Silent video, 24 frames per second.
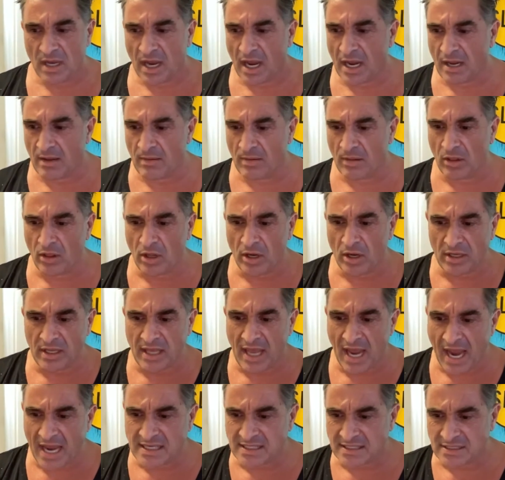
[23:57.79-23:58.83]
and in a lot of
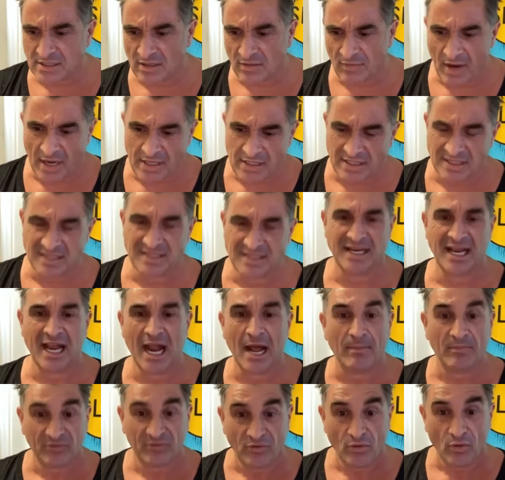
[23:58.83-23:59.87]
cases, I've had to set
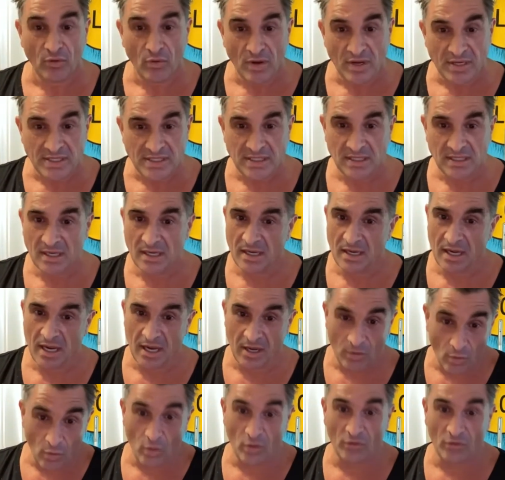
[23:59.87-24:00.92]
up stories
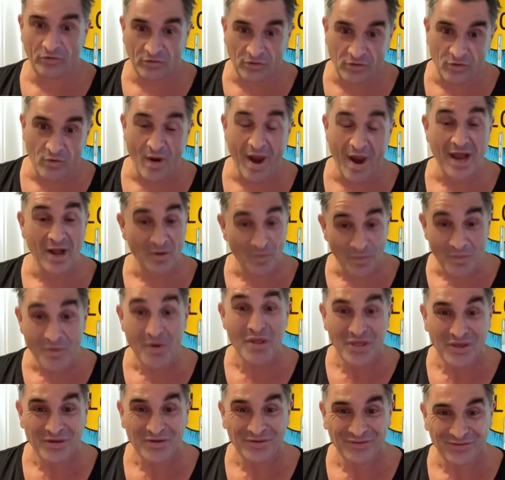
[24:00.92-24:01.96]
in order to create a
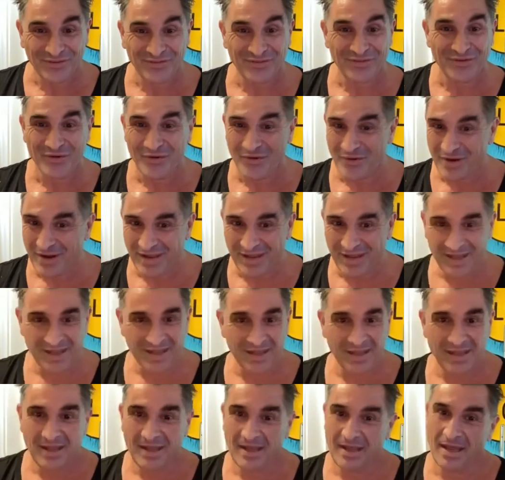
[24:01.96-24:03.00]
really good story.
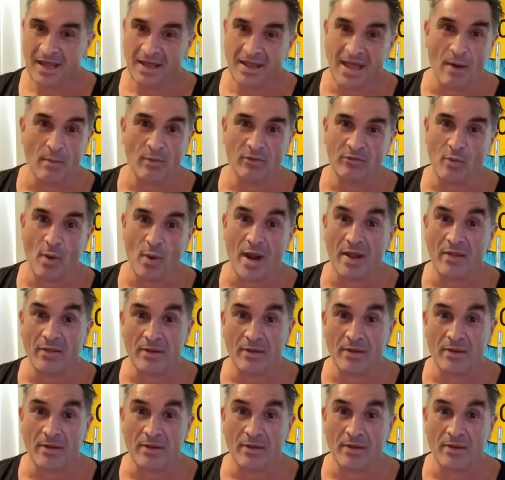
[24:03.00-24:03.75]
And that was one